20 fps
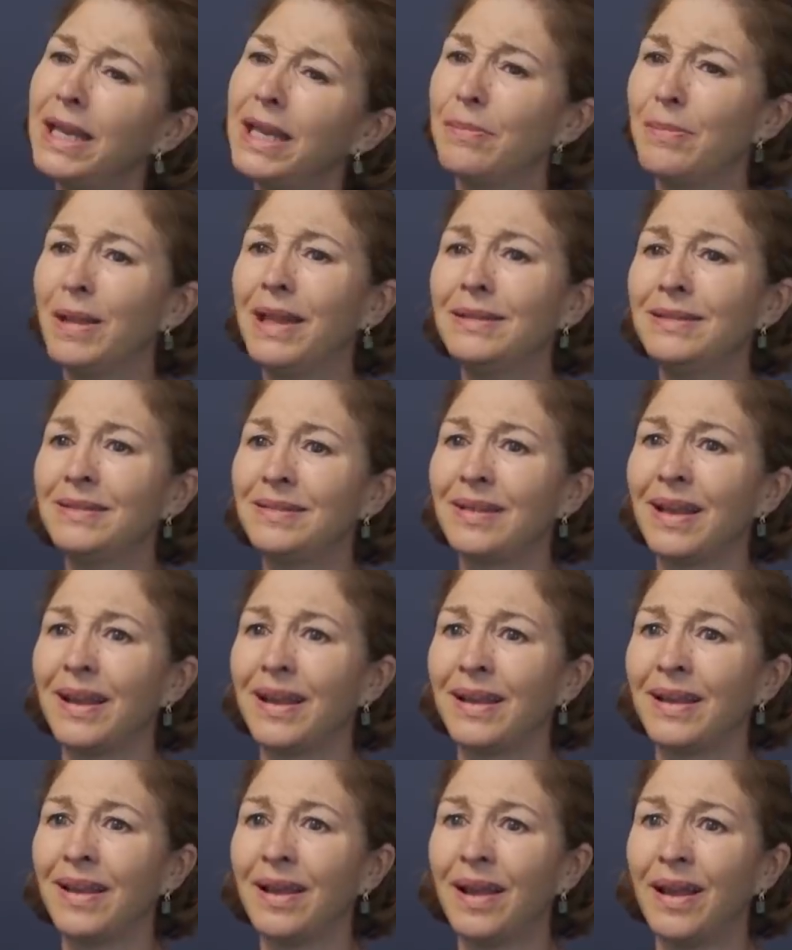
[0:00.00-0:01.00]
Many men
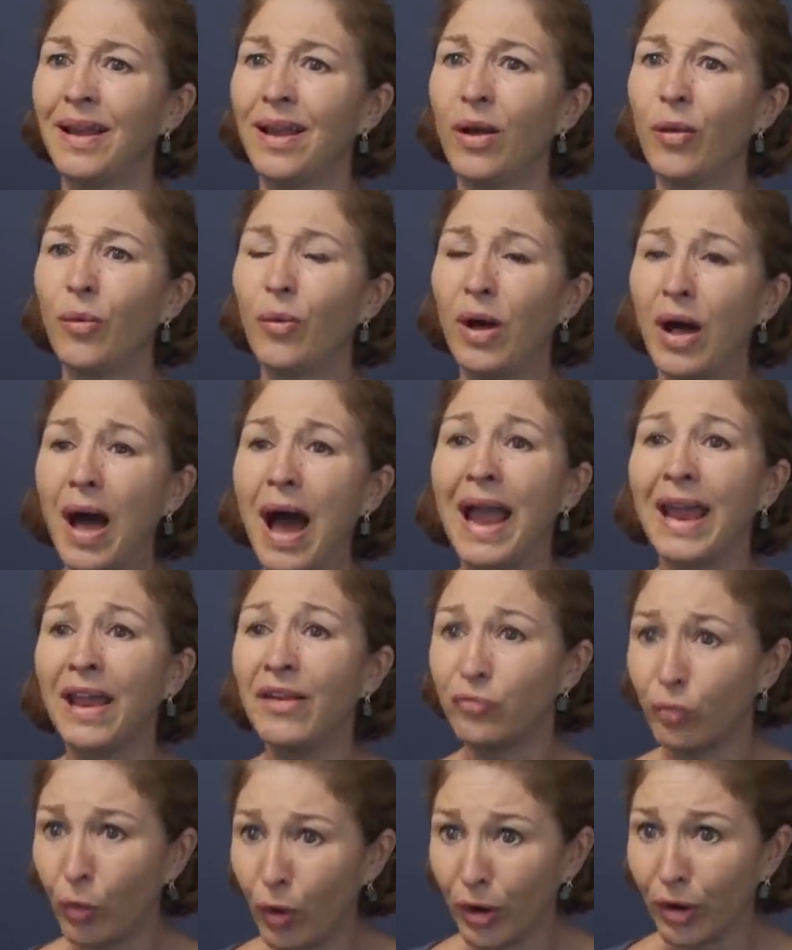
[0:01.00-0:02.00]
say, well,
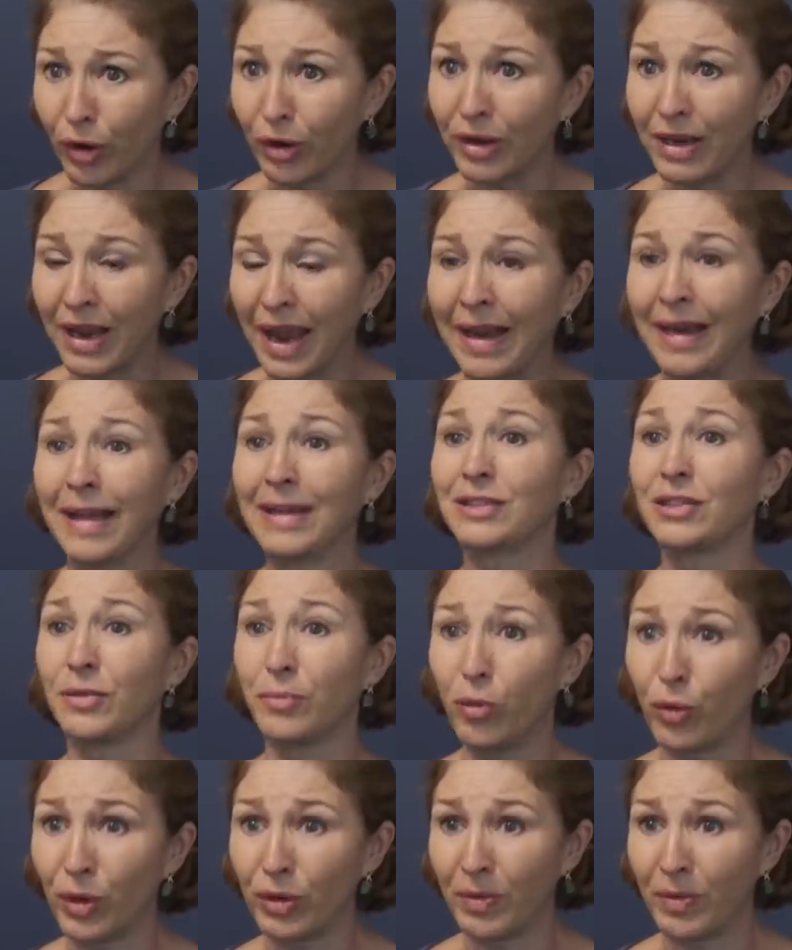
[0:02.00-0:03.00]
I have work and I
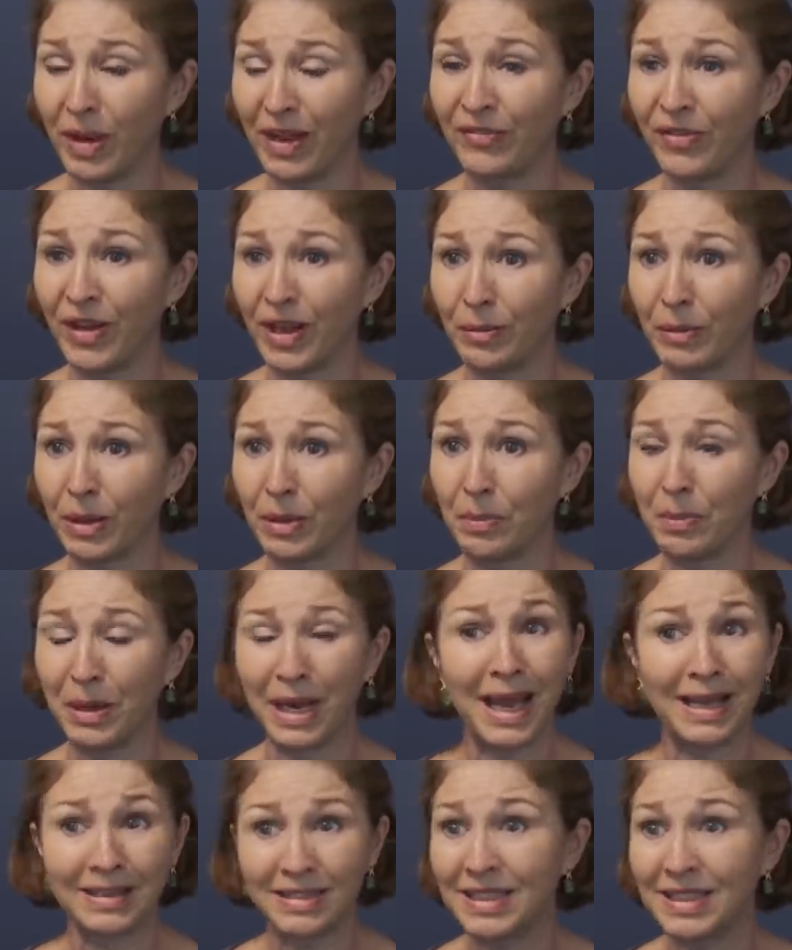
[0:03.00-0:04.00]
support my family,
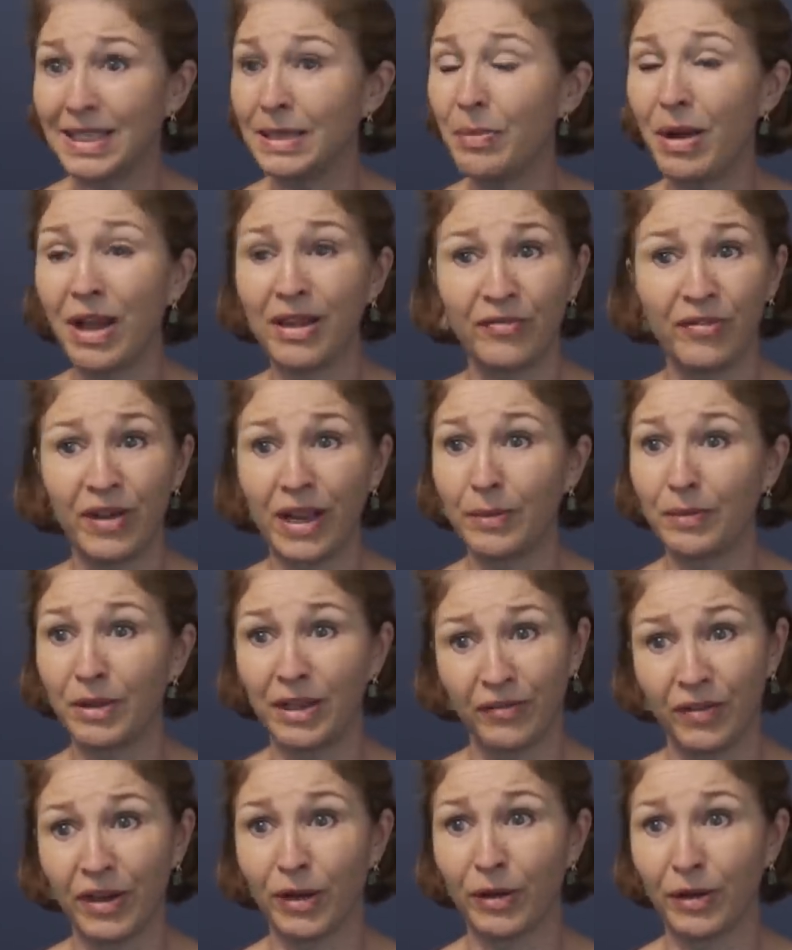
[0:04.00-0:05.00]
but I see my
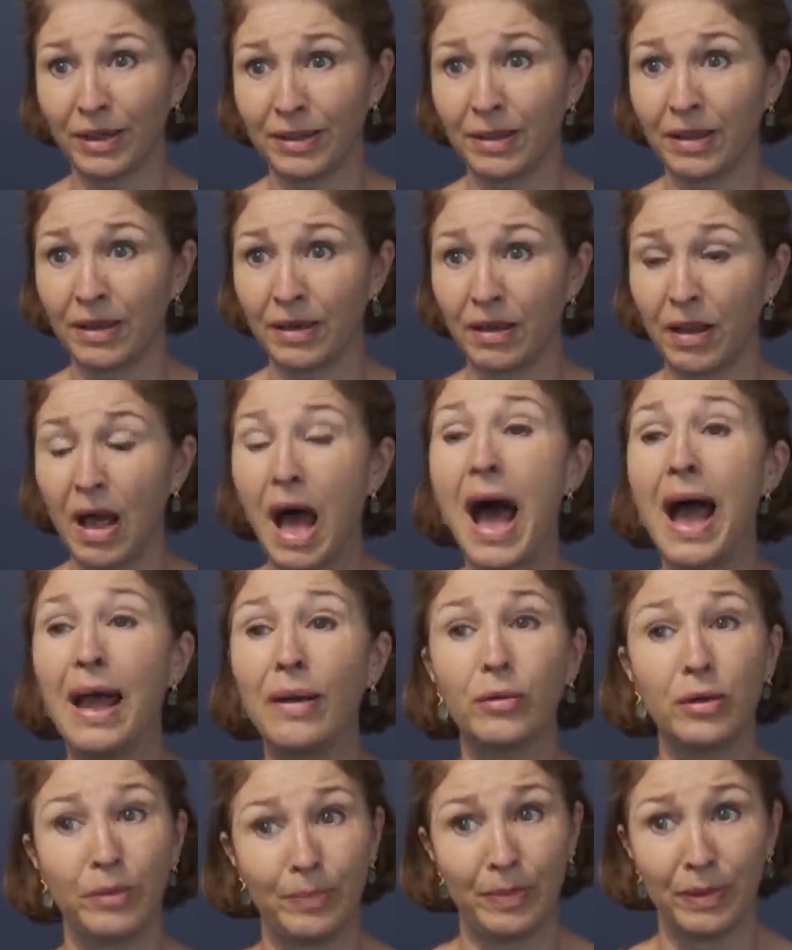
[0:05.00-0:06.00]
family very little.
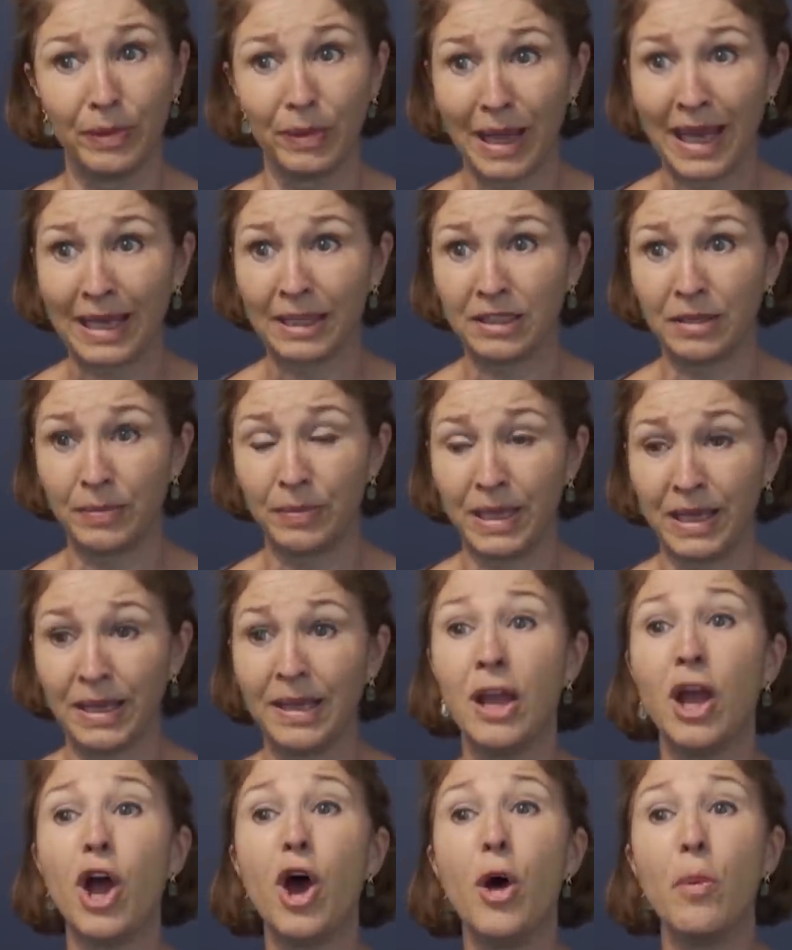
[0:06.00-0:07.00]
I would like to
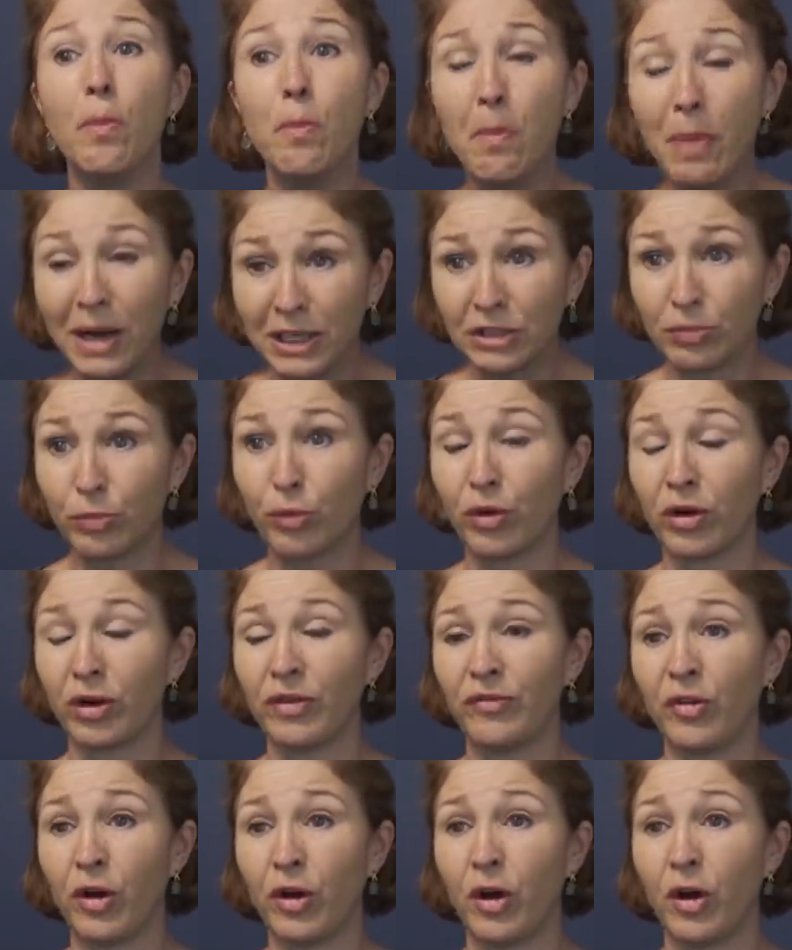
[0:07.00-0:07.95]
be much more